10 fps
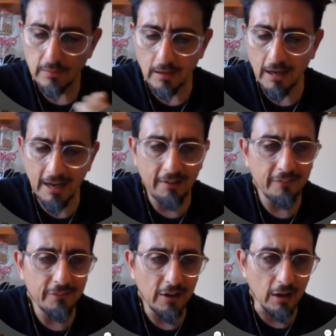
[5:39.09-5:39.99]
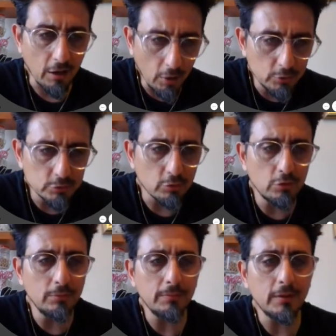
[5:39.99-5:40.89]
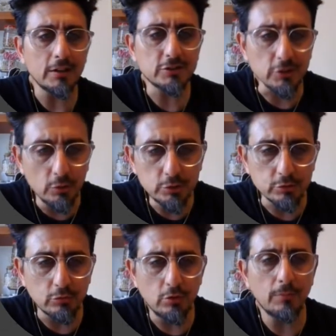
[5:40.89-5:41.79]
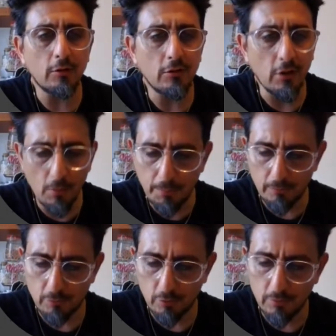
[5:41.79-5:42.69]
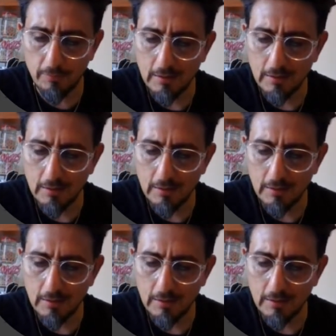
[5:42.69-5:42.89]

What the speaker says: I have a closed room, a social room, or an open room.